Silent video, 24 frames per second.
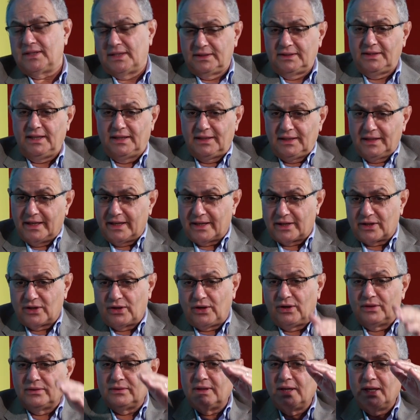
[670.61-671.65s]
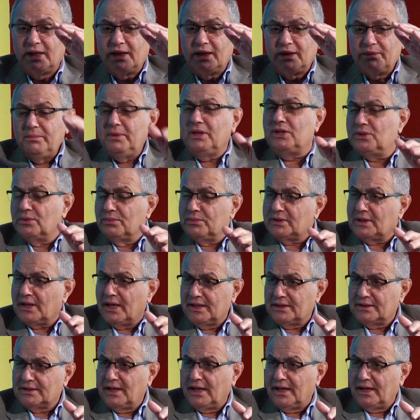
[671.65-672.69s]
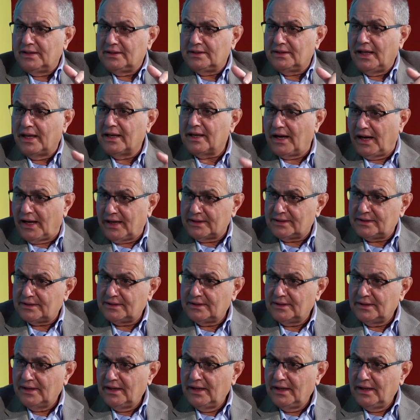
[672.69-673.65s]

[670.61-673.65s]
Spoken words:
And then later on, medium-sized guys like us